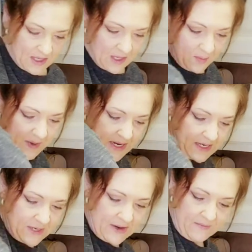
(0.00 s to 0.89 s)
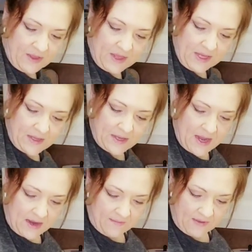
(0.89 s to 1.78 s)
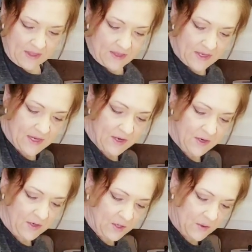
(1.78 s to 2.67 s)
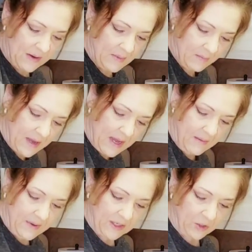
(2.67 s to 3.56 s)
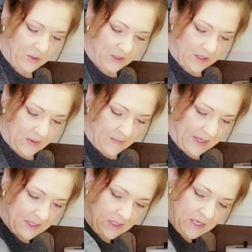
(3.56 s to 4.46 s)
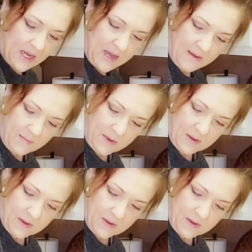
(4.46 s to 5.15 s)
a little bit till everything's kind of in the center. Scrape the bottom, make sure it's all mixed up.